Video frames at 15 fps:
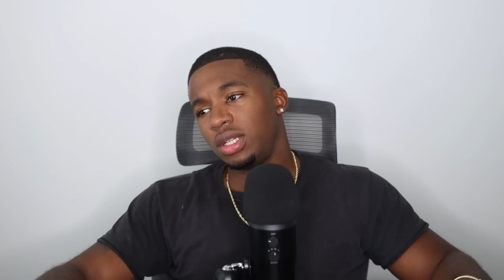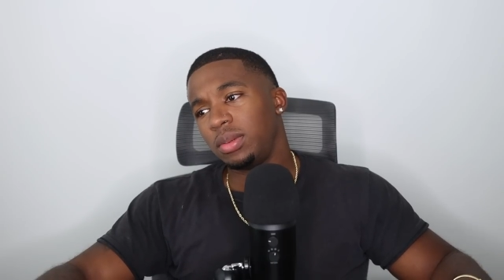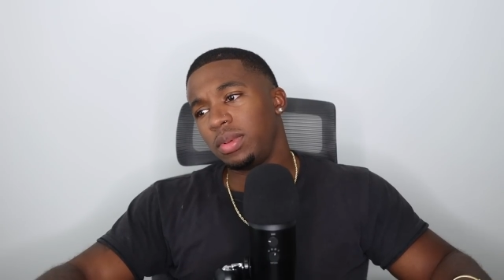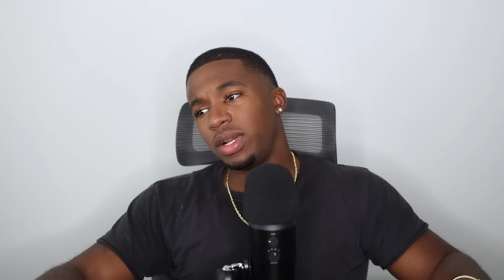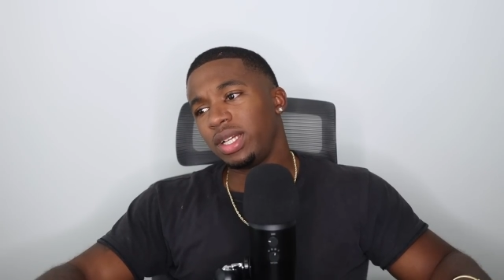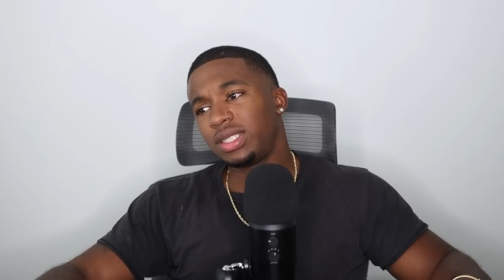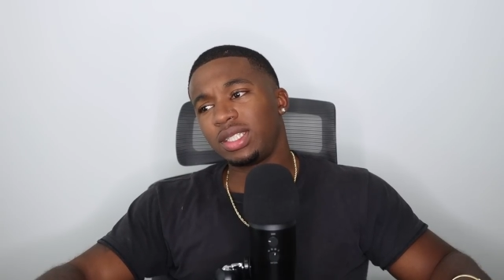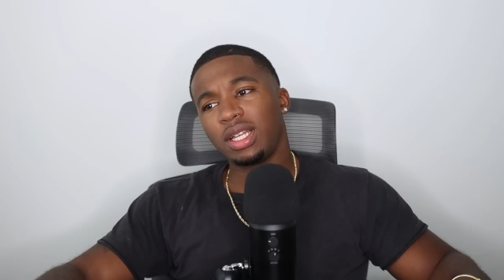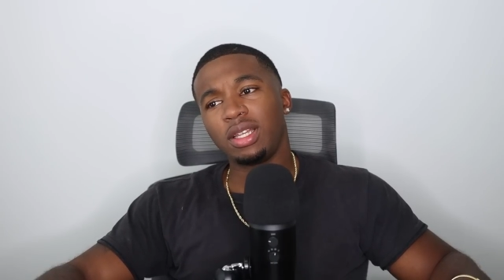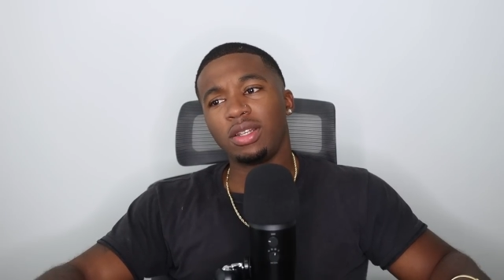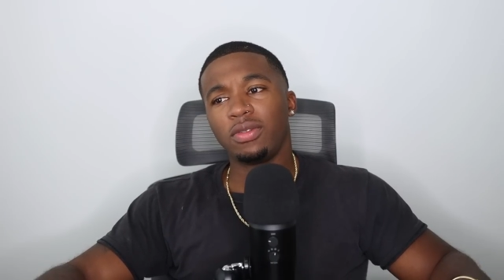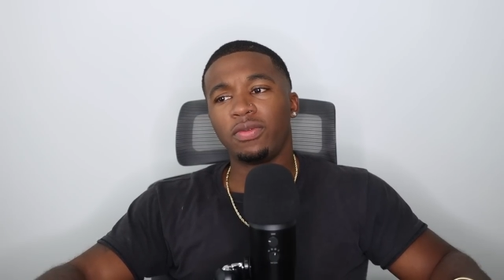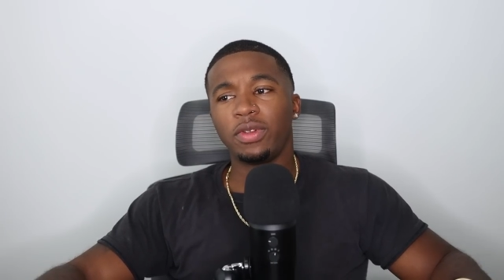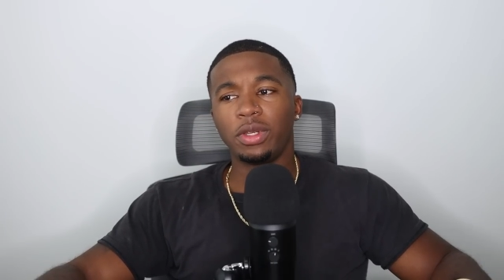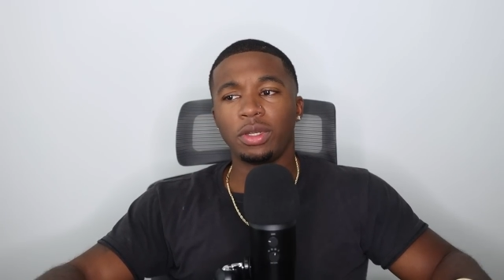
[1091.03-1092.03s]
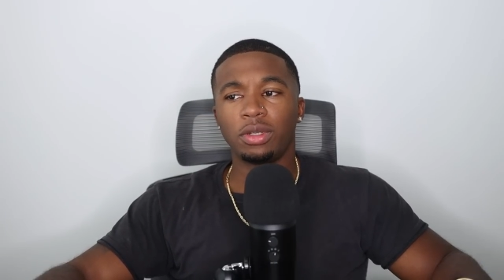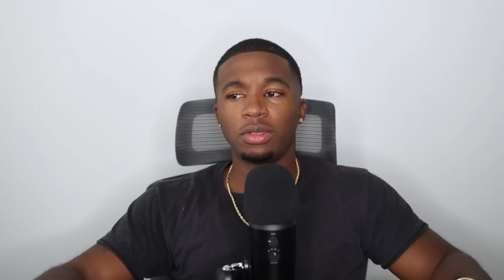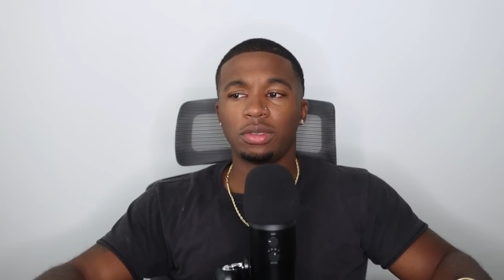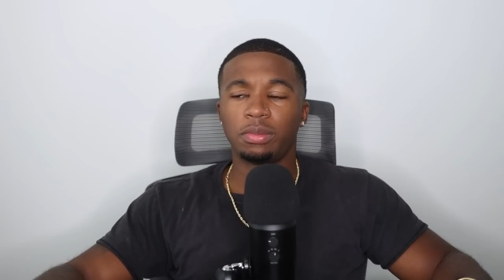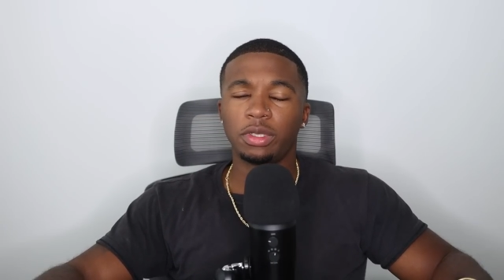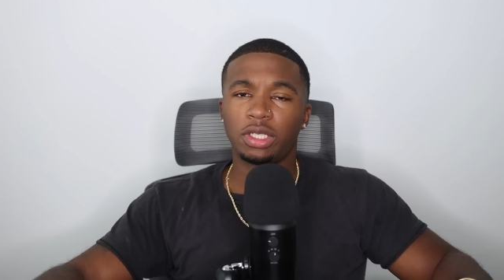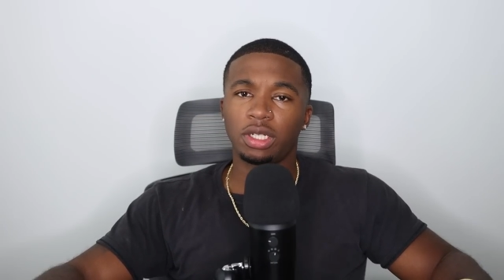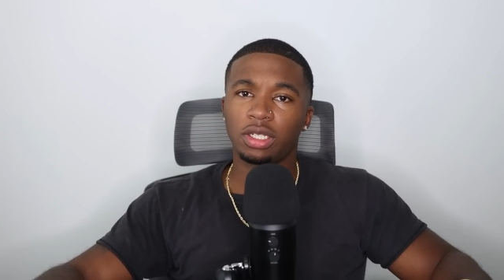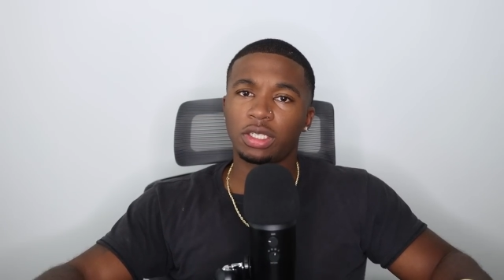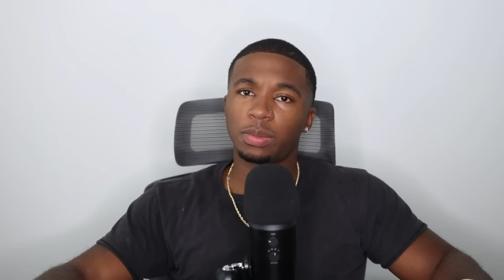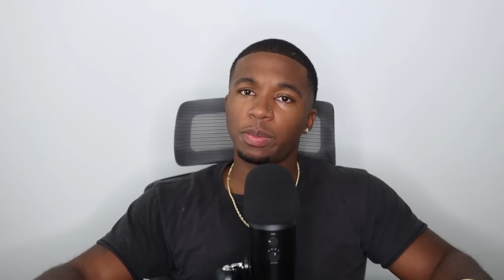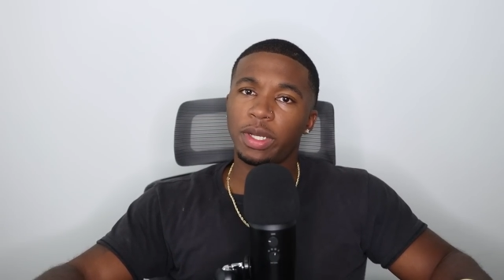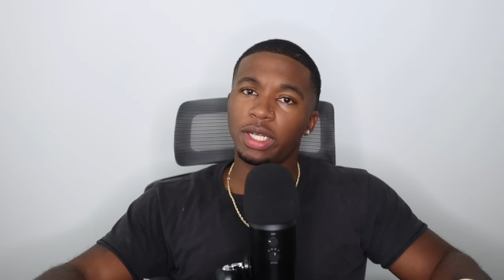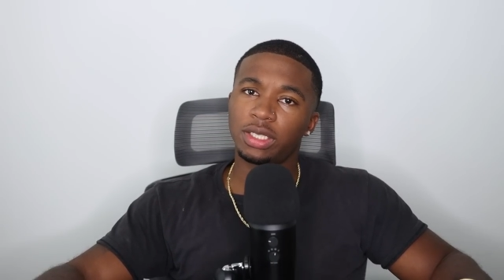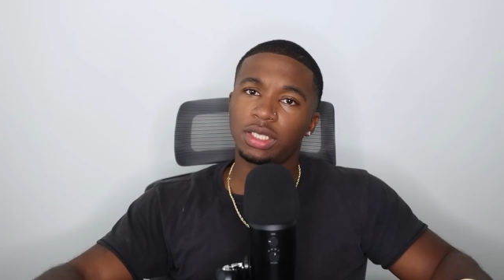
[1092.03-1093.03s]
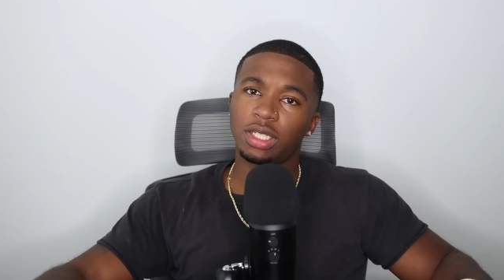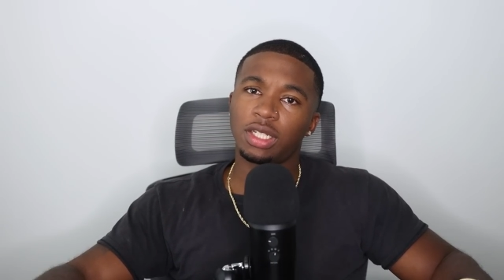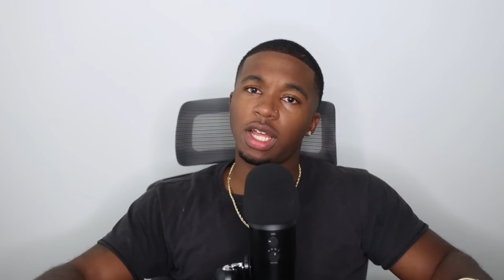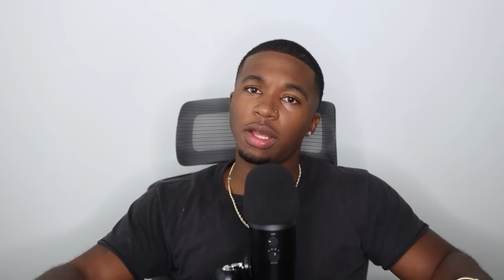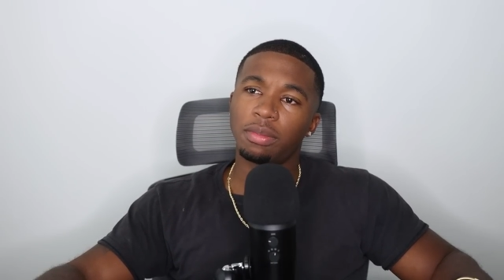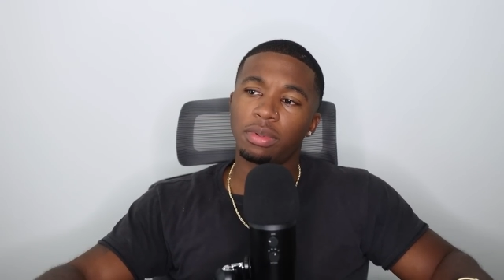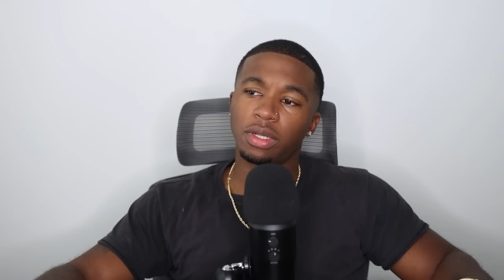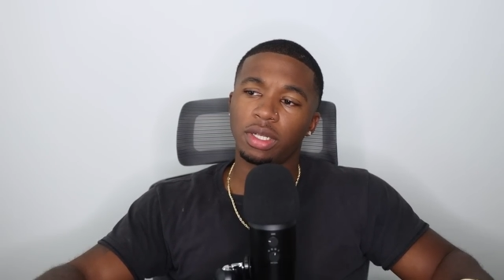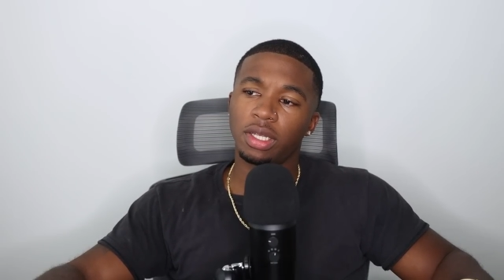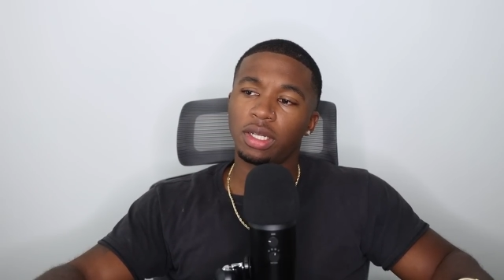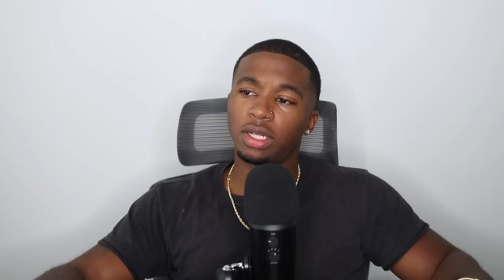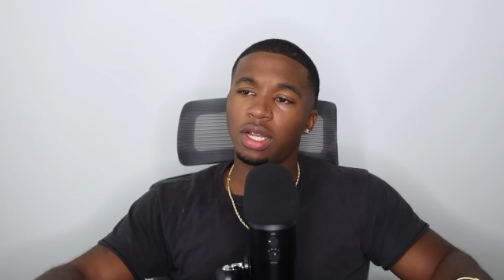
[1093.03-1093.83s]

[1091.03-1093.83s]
But that's the end of the video. Make sure y'all smash the like button.